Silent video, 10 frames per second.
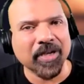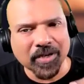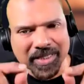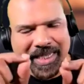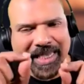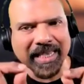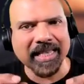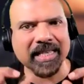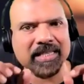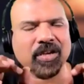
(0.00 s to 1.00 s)
Because
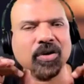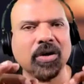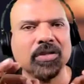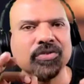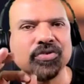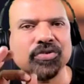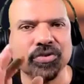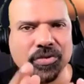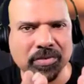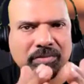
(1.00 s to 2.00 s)
he has gone
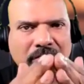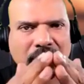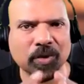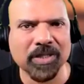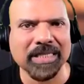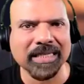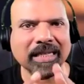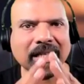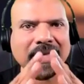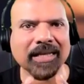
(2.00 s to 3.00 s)
through vertical
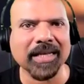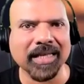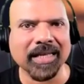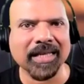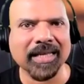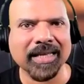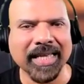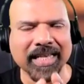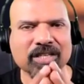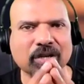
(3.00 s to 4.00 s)
learning.
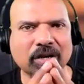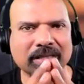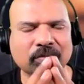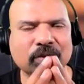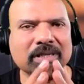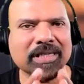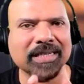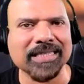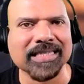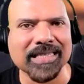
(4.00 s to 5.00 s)
He has got the
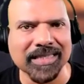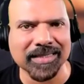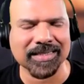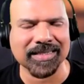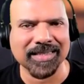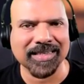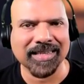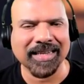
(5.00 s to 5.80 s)
vertical skills.